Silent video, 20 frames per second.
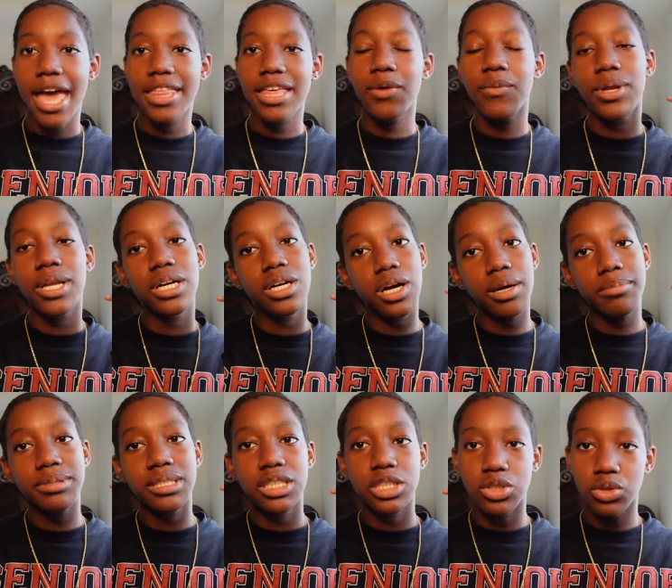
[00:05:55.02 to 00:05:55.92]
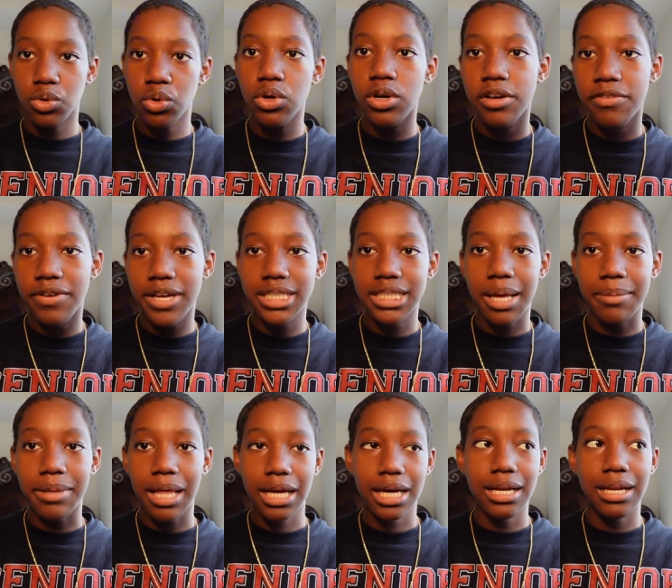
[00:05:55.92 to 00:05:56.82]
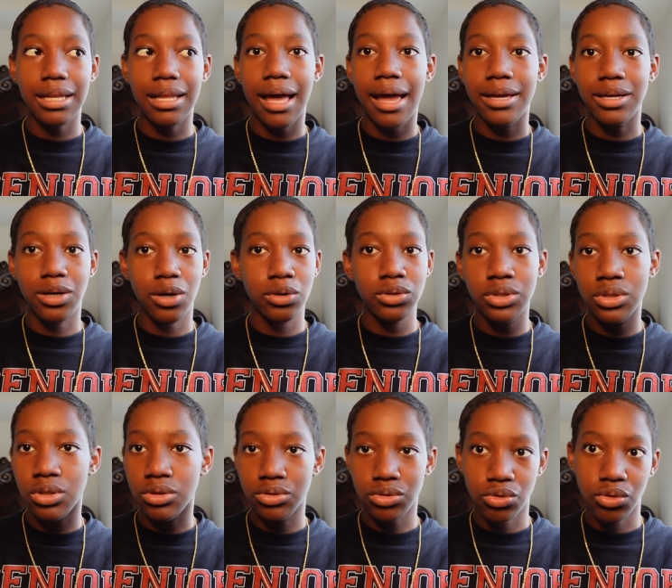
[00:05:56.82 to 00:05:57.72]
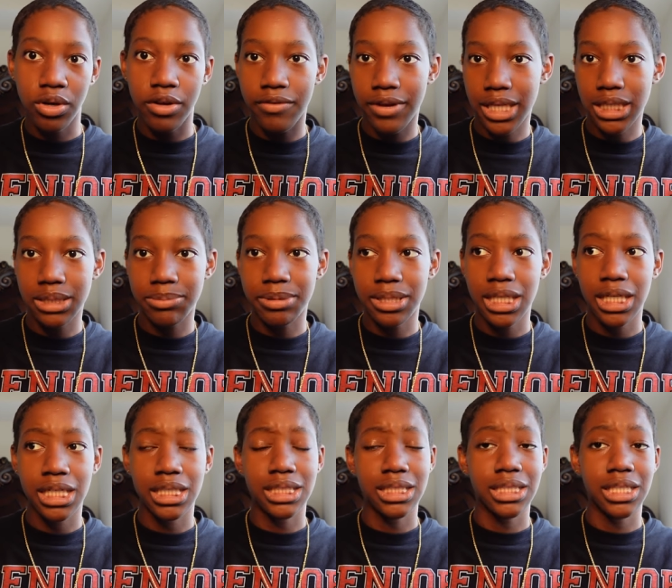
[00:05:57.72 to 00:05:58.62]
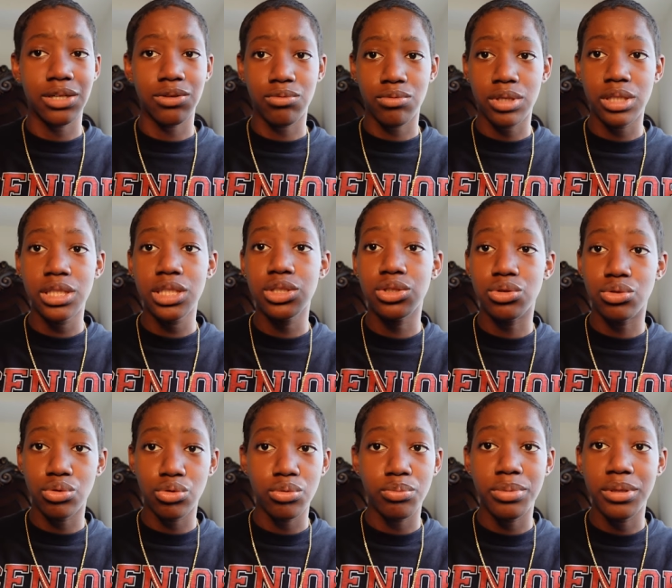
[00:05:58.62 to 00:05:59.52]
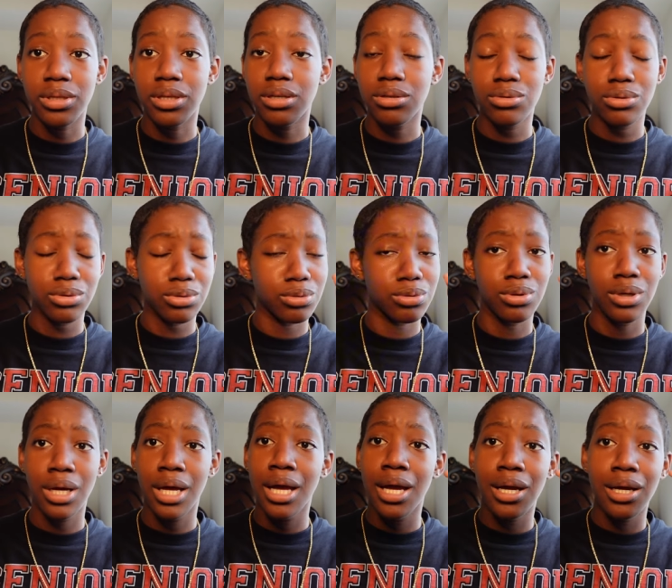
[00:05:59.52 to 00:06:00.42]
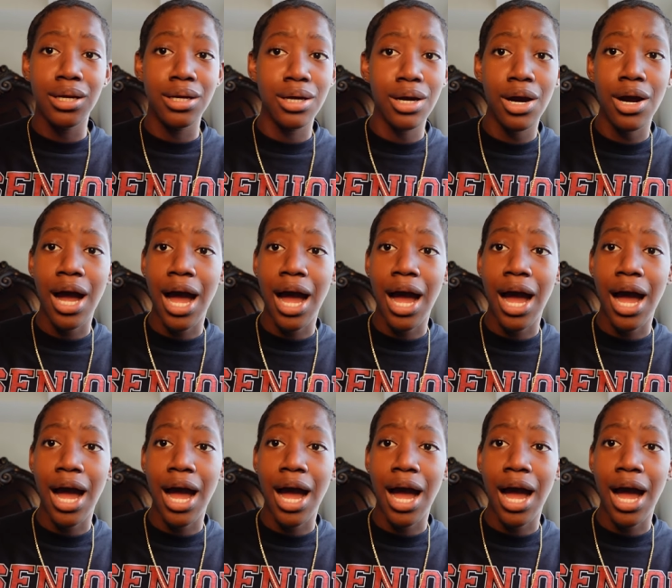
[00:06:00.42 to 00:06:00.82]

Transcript: And then when it comes to school events, I'm not gonna lie, go to those school events because they really do be, ooh, girl,